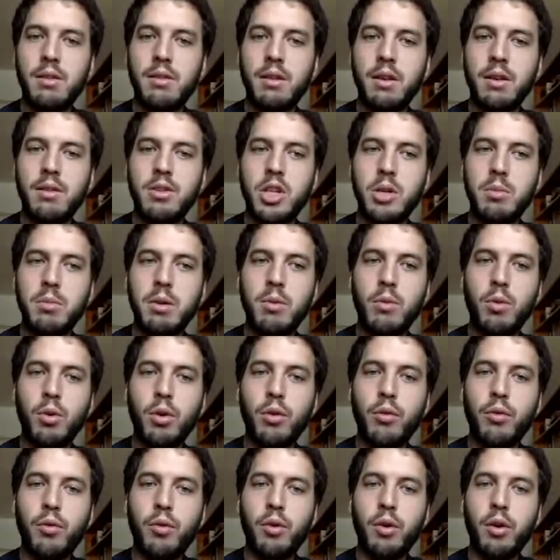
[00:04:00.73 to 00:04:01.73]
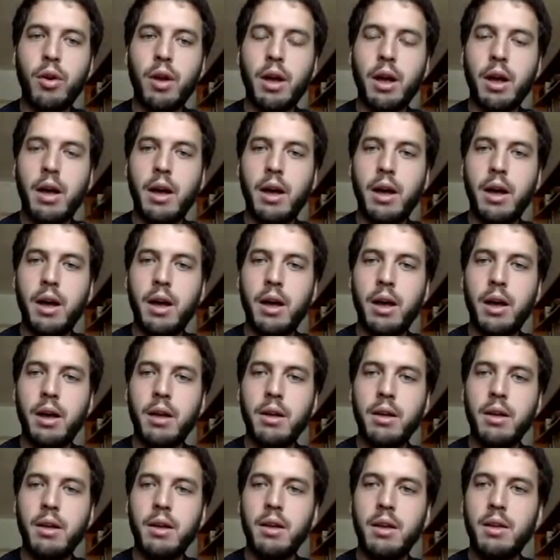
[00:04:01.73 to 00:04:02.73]
a German word for
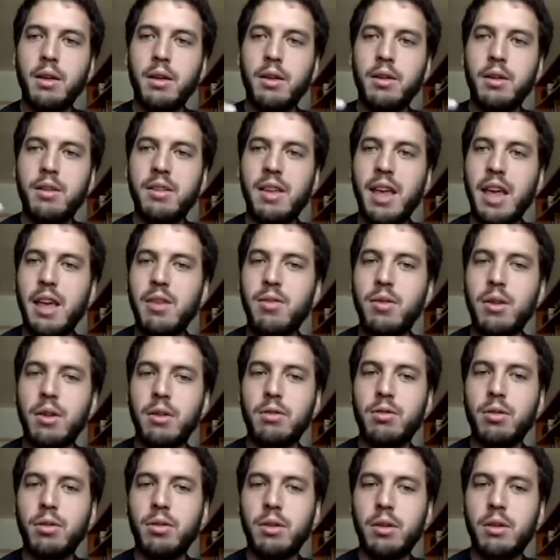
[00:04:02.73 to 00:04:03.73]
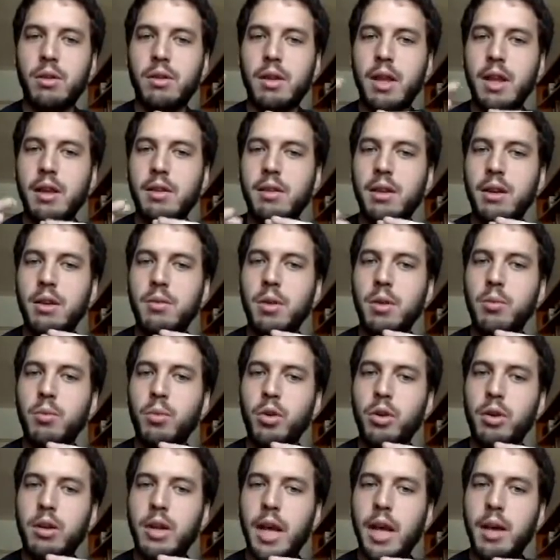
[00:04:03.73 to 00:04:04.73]
saving, so it takes a little bit
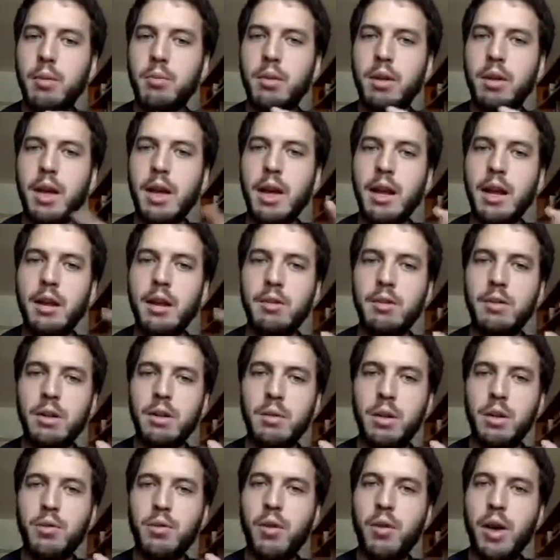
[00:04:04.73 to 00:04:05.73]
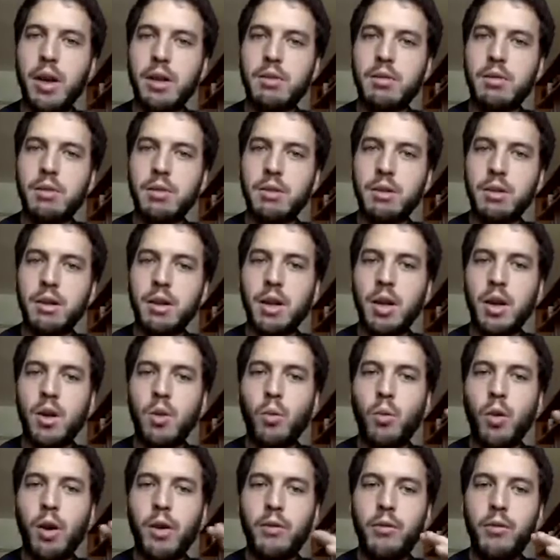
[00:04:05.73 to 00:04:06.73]
more time. Ale is a little bit faster.
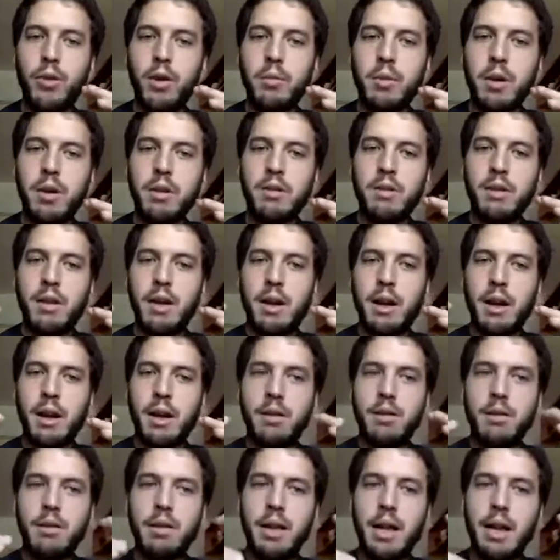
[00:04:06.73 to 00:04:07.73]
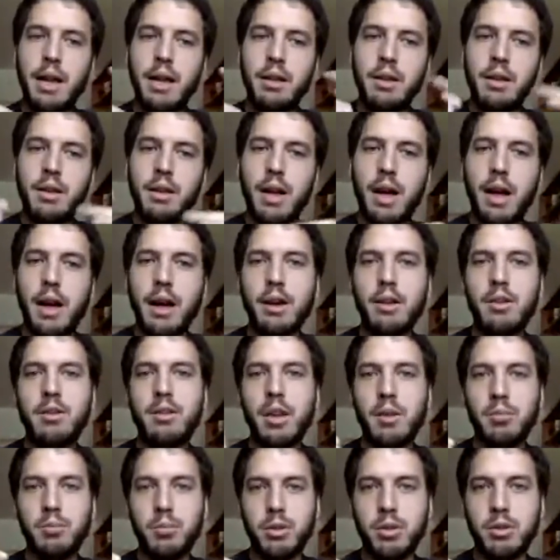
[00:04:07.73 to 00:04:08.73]
One ferments at a slight higher
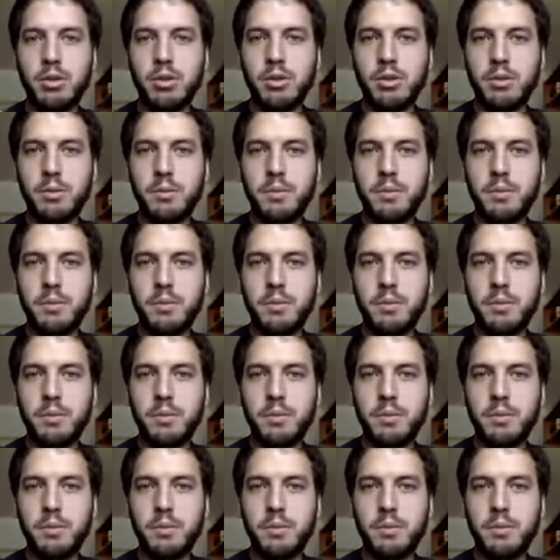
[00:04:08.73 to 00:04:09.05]
temperature.